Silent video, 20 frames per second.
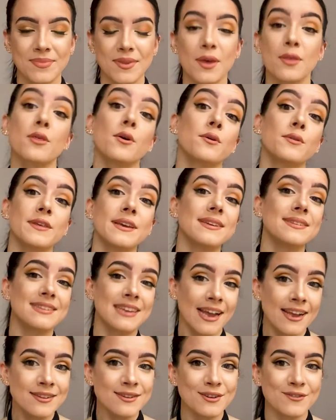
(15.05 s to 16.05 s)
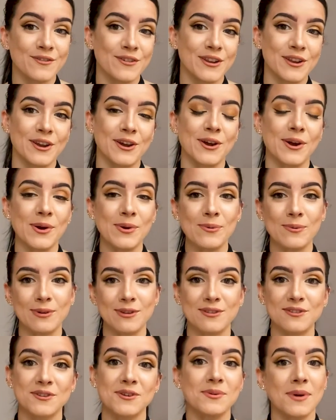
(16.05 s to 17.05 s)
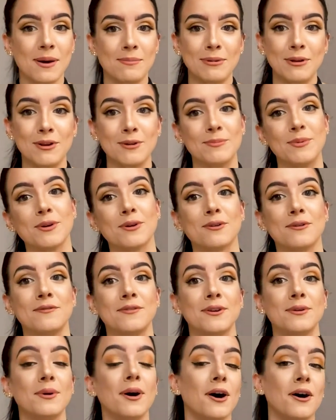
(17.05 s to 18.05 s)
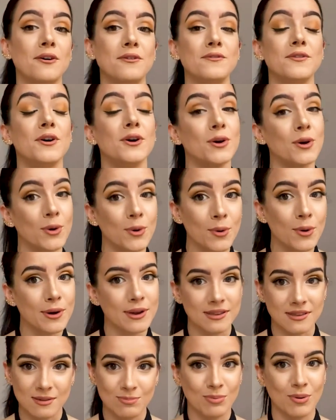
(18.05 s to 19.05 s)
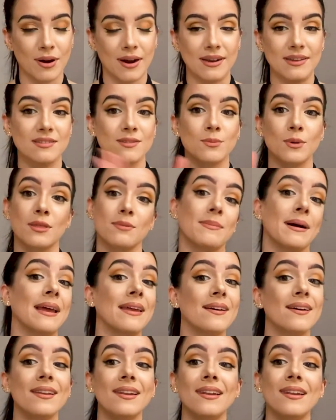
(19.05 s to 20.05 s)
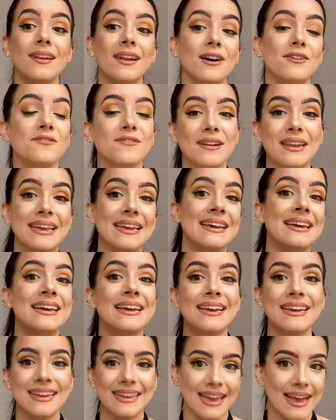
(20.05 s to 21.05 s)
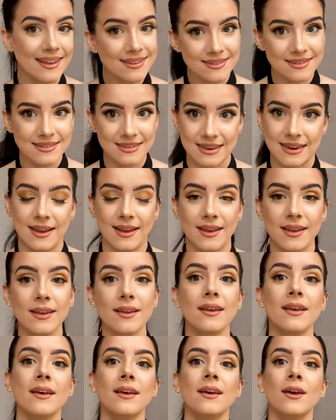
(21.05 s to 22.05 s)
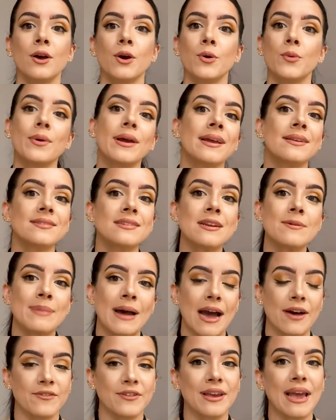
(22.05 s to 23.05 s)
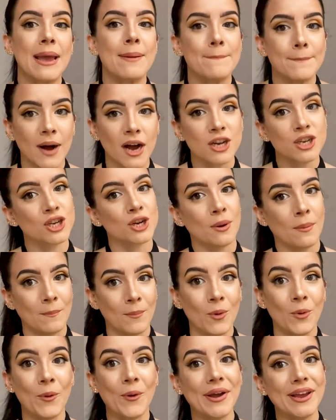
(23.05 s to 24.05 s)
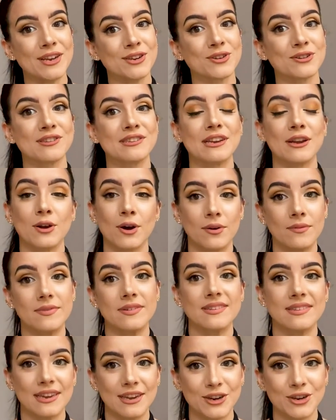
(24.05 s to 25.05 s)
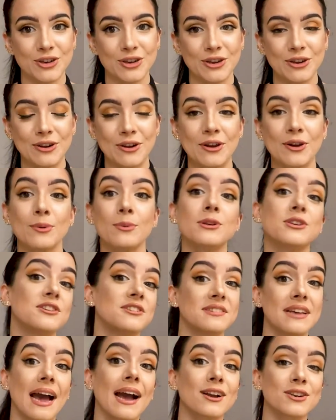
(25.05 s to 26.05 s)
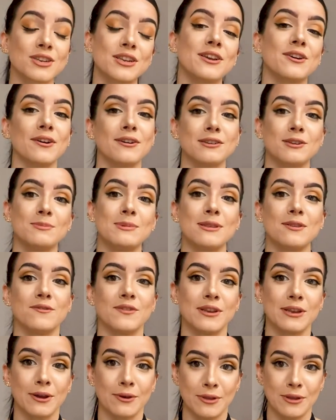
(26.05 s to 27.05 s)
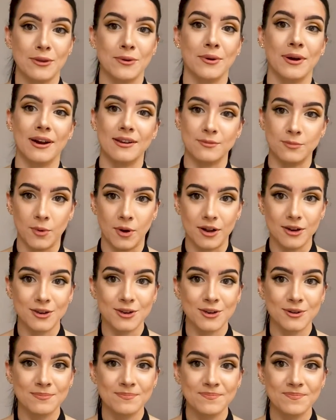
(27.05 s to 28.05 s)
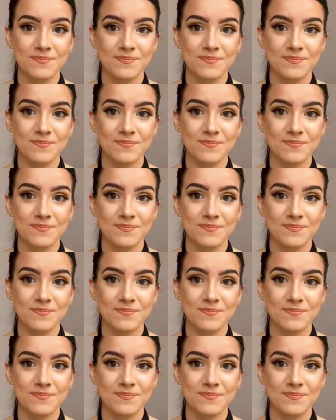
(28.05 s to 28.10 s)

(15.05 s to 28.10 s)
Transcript: Though the intended video was to upload a book review of A Gorgon's Price with my lovely guest today, we ended up having a much more interesting conversation, which is actually going to be the video that you guys watch.